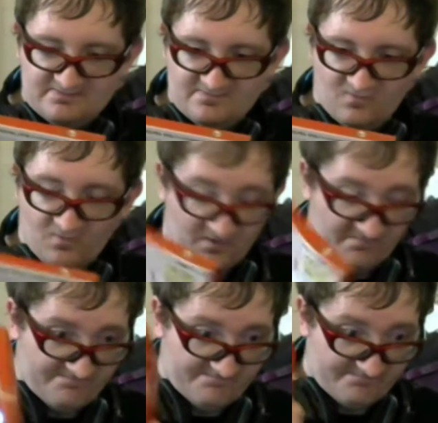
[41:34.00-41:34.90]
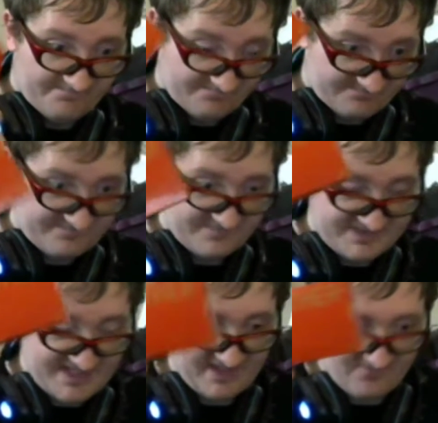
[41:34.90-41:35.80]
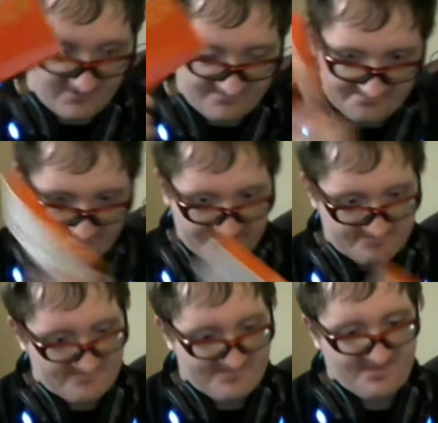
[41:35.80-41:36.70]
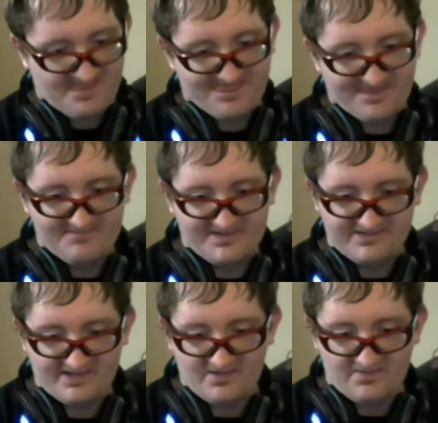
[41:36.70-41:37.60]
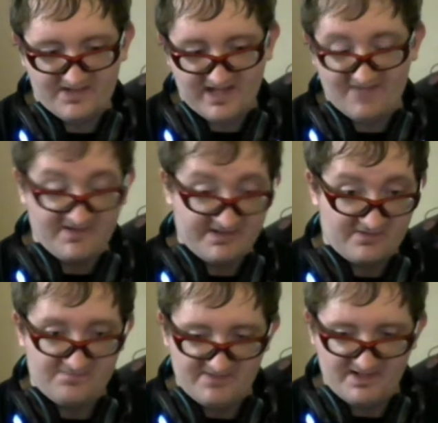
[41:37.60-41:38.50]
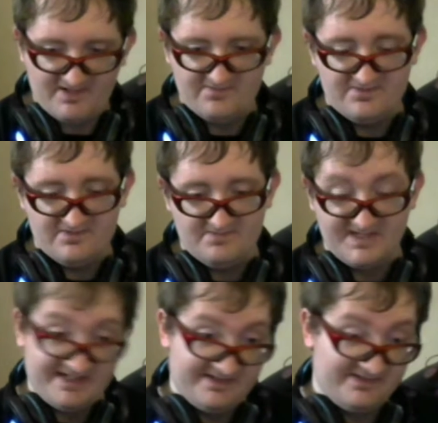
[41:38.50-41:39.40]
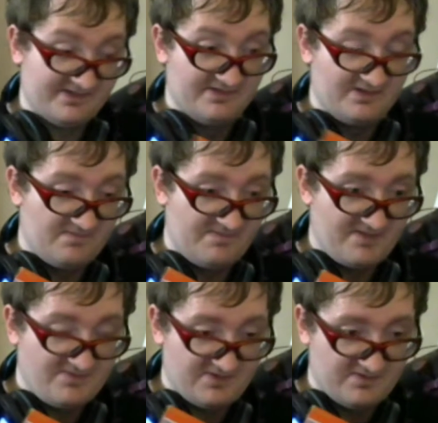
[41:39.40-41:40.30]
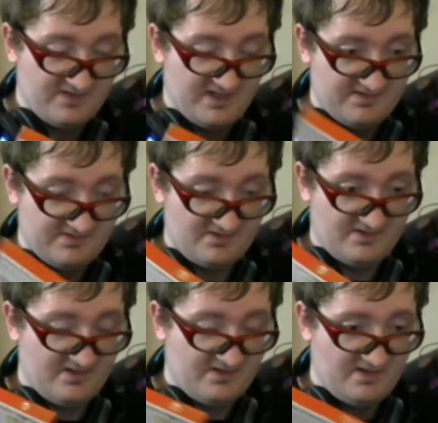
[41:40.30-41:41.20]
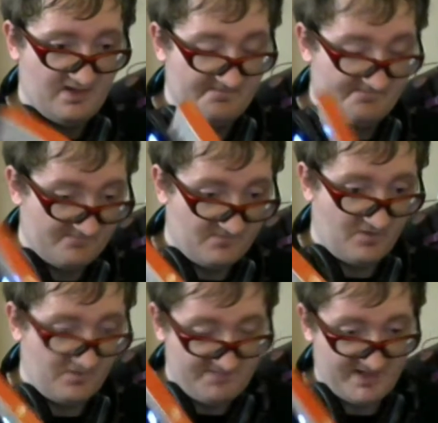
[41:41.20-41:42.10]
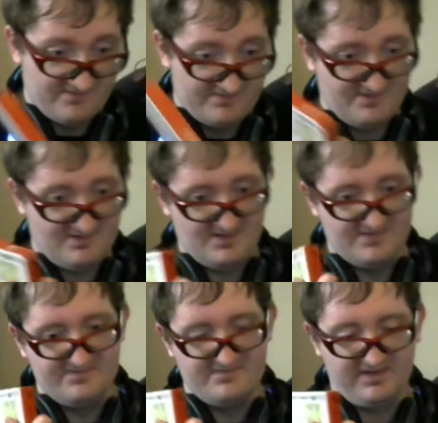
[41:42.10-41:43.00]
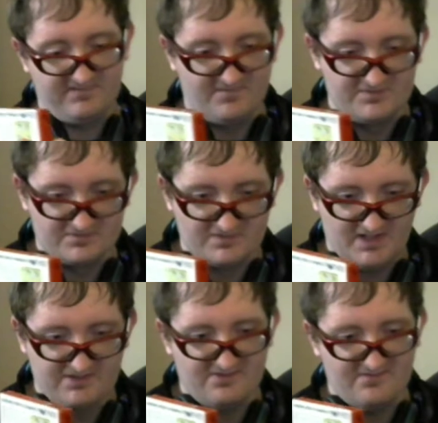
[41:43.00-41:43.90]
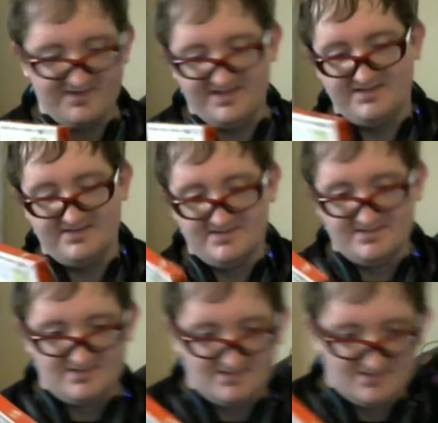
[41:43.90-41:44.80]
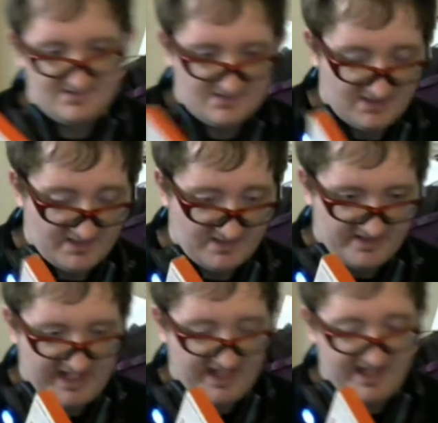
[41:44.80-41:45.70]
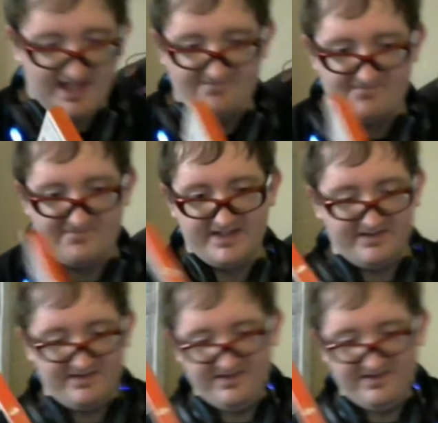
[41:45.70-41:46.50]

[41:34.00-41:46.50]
or the second one, because I already have like Earthbound Beginnings and Earthbound 2 and Earthbound on like Virtual Console, and I have like